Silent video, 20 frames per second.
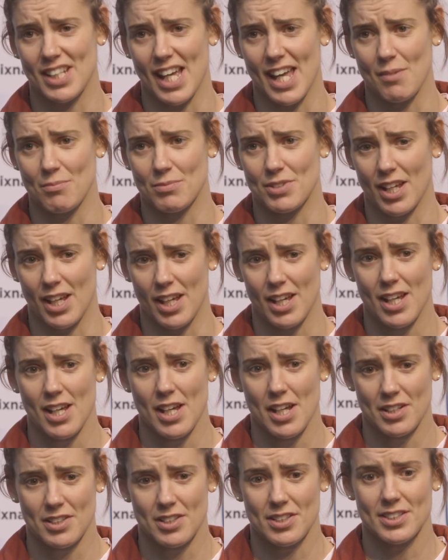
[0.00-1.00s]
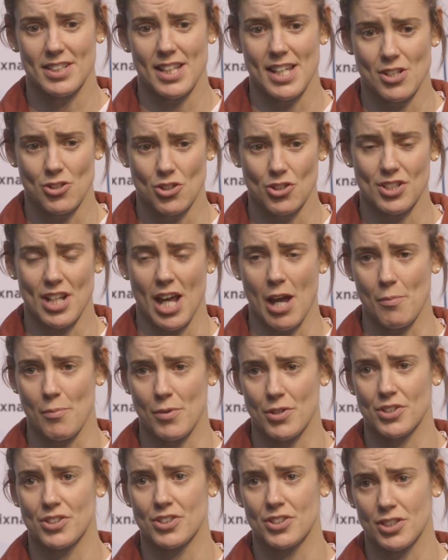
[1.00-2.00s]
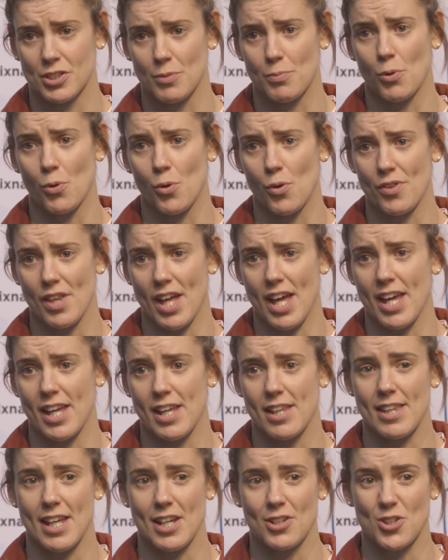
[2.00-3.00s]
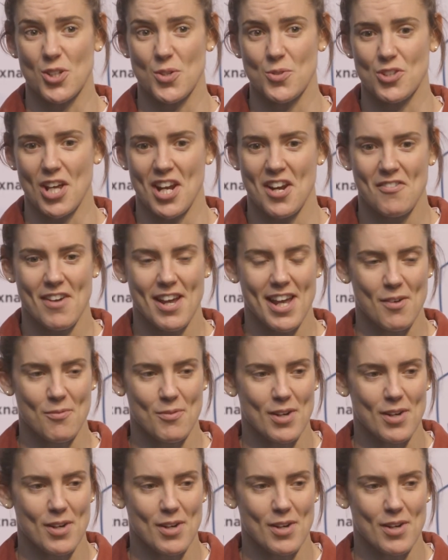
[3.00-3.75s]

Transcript: game to see just how much support they do generate.